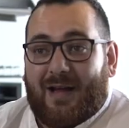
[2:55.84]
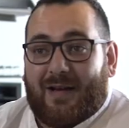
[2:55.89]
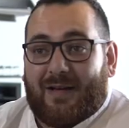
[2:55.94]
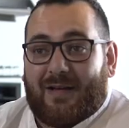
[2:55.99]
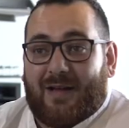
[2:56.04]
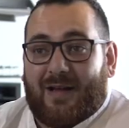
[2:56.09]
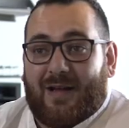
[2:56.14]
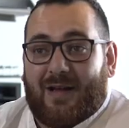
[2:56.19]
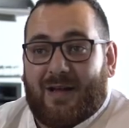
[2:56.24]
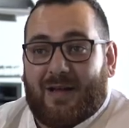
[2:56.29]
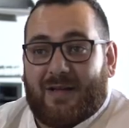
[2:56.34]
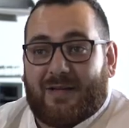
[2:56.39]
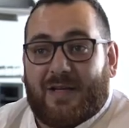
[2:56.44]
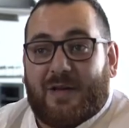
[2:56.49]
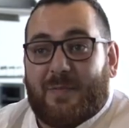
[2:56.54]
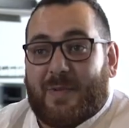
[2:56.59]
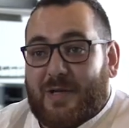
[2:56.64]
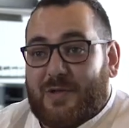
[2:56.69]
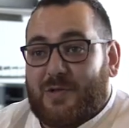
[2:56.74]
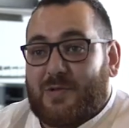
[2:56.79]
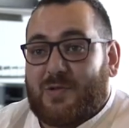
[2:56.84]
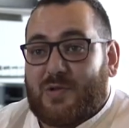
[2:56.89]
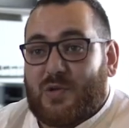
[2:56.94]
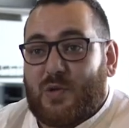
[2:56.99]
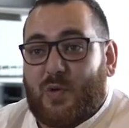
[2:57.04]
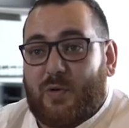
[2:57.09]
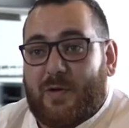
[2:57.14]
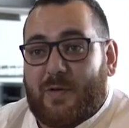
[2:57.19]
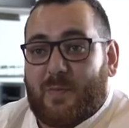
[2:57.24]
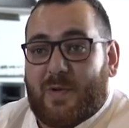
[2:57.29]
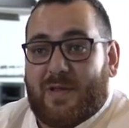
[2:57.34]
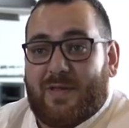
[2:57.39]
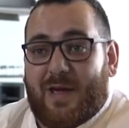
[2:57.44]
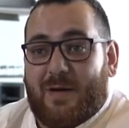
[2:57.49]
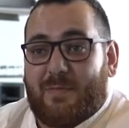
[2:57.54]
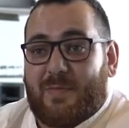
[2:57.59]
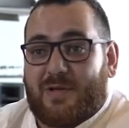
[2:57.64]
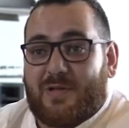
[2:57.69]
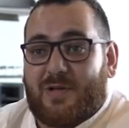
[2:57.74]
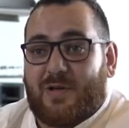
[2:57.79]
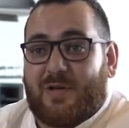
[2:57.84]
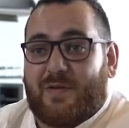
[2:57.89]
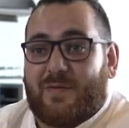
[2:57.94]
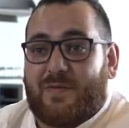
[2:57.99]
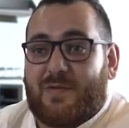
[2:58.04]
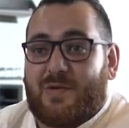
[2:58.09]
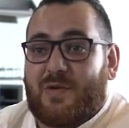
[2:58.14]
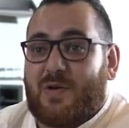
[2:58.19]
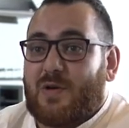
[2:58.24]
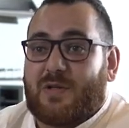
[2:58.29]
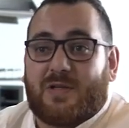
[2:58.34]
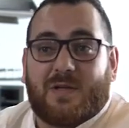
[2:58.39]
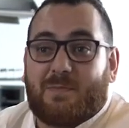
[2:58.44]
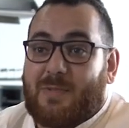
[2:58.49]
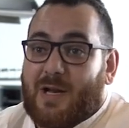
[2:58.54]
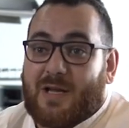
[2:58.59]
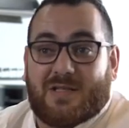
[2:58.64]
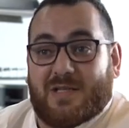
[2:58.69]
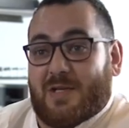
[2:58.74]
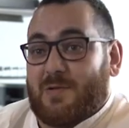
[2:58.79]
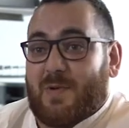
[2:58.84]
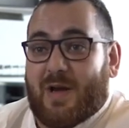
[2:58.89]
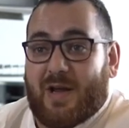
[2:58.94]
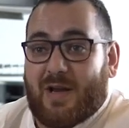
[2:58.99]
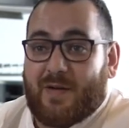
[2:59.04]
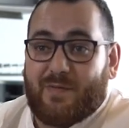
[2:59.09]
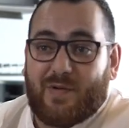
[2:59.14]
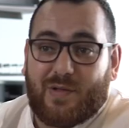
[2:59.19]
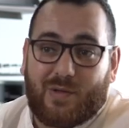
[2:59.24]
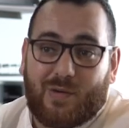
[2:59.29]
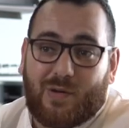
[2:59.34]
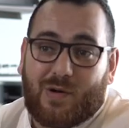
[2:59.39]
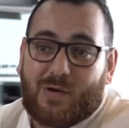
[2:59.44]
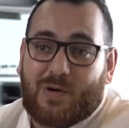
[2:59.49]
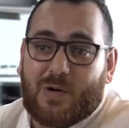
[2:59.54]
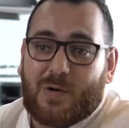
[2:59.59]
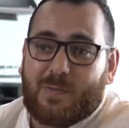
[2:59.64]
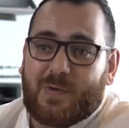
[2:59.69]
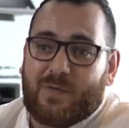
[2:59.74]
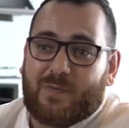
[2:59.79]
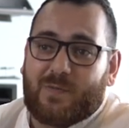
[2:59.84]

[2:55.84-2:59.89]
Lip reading: and did a bit of touring with them and kind of cooked in places where I never thought I'd cook